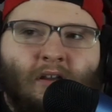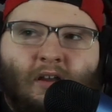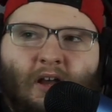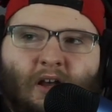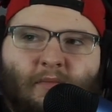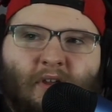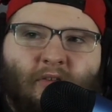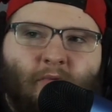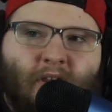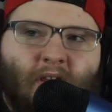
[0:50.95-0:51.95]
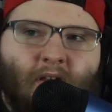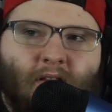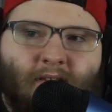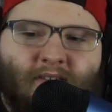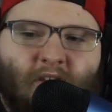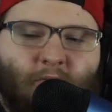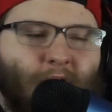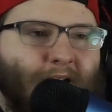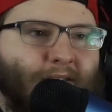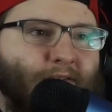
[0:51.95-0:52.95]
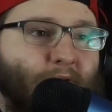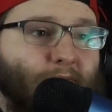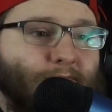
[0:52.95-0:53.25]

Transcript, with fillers: Um, either way, let's get right into it.